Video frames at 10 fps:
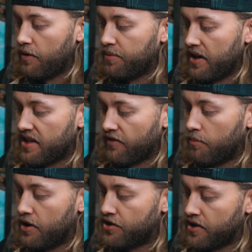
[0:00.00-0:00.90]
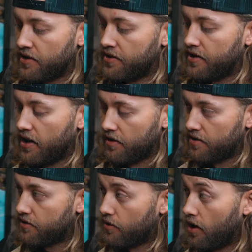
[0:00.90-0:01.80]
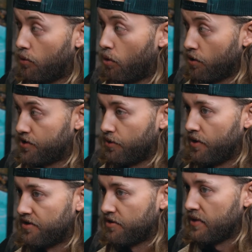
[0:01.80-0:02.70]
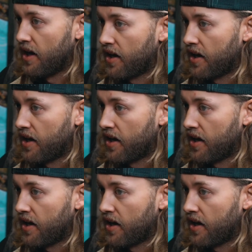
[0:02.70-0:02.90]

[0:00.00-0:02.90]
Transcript: place he ever mentioned in his war stories to me,